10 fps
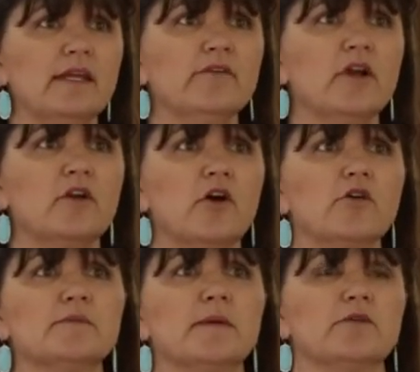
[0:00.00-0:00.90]
even on
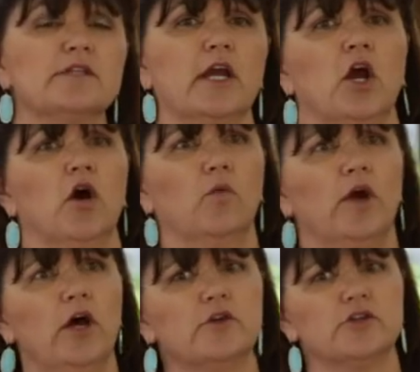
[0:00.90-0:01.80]
oaks, people say,
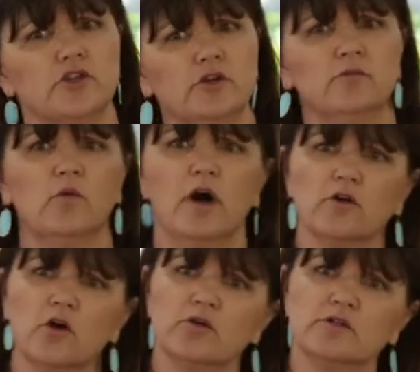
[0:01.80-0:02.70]
well, you shouldn't
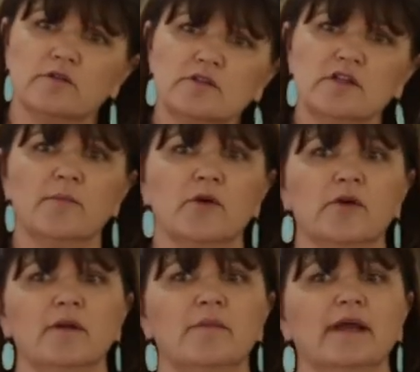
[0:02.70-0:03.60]
water oaks in the summer,
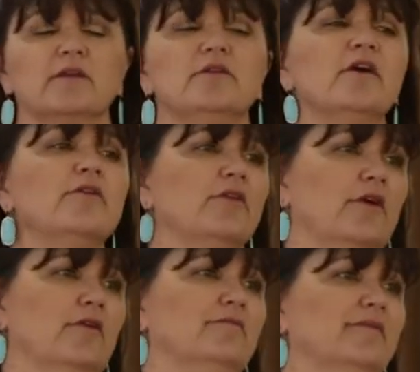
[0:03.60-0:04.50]
and I'm like, no, no,
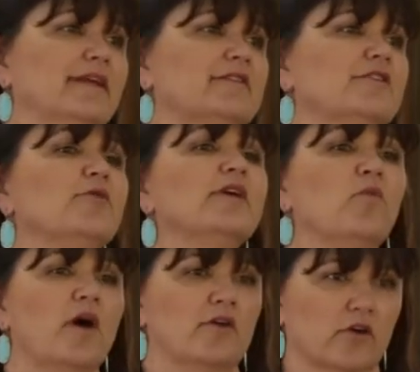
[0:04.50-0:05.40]
no. It's, you can
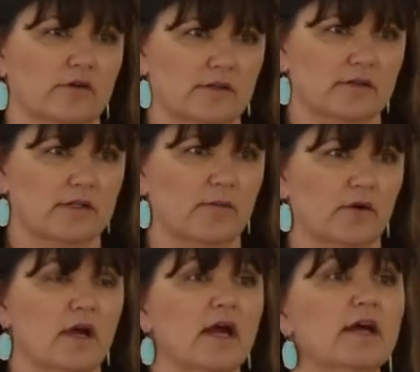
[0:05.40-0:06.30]
water oaks in the summer.
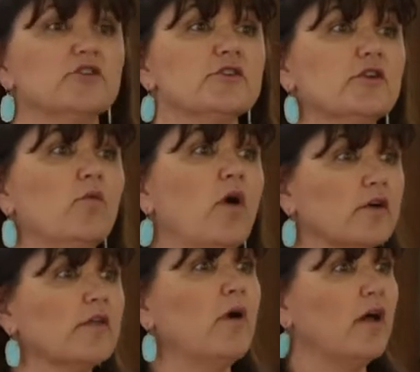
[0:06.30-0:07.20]
Just don't
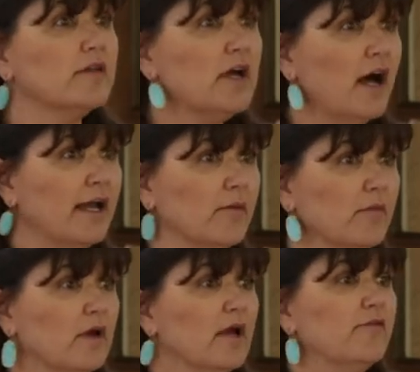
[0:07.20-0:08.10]
water them all the time.
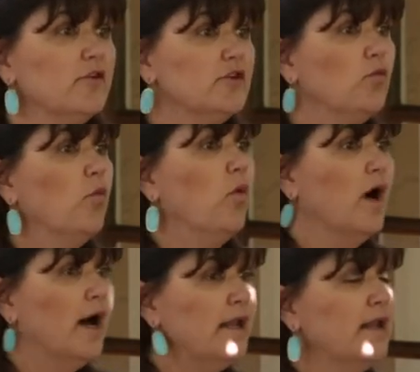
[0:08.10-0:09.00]
If you do
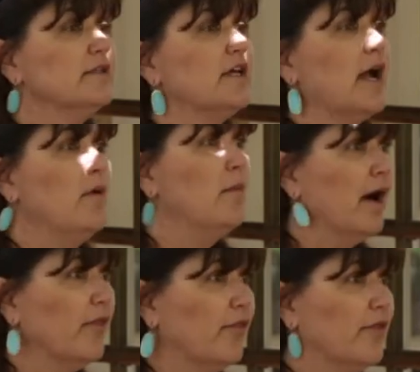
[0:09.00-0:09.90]
one time a
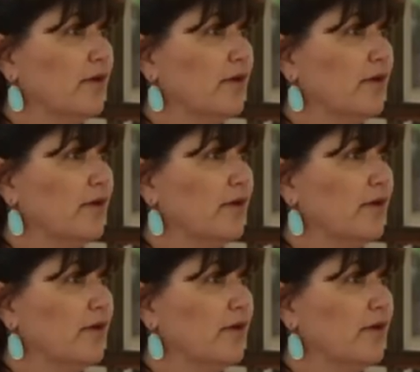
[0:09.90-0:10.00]
month,